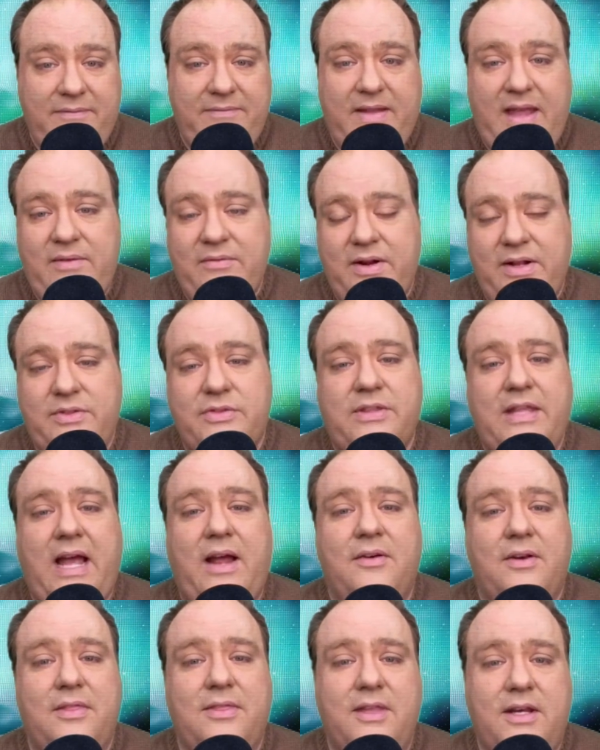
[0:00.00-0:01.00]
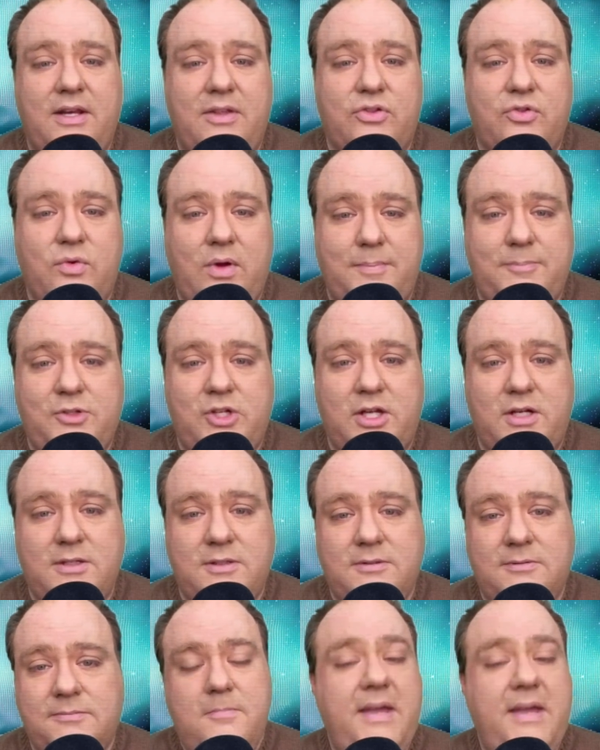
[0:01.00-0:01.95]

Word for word: favorites down in the description.